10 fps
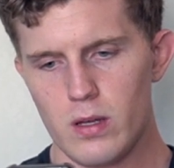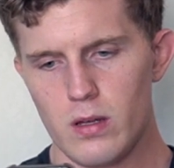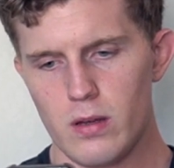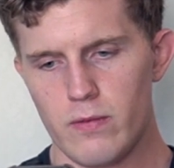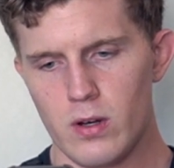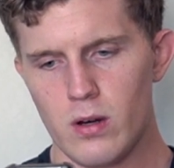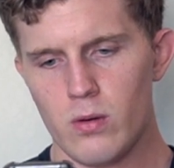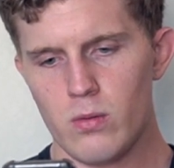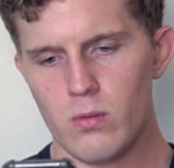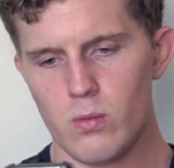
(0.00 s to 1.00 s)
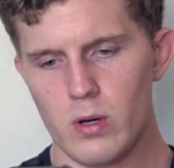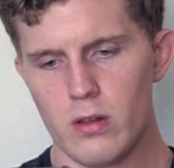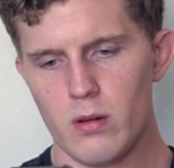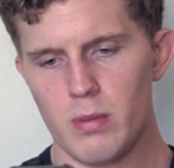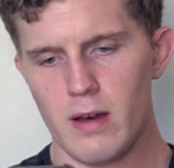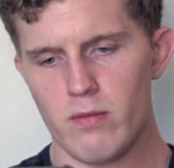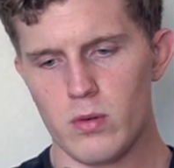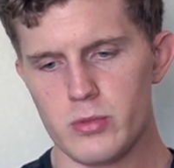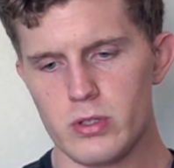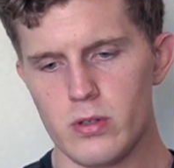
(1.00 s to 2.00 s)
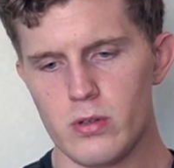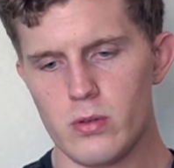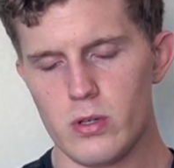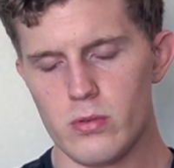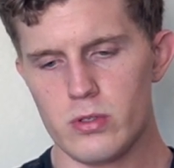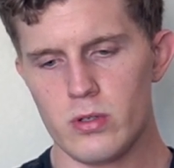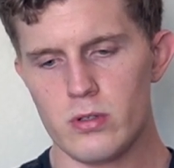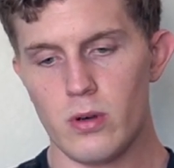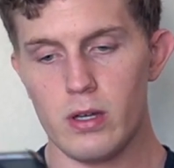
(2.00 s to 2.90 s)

if no, what other platforms do you use? So I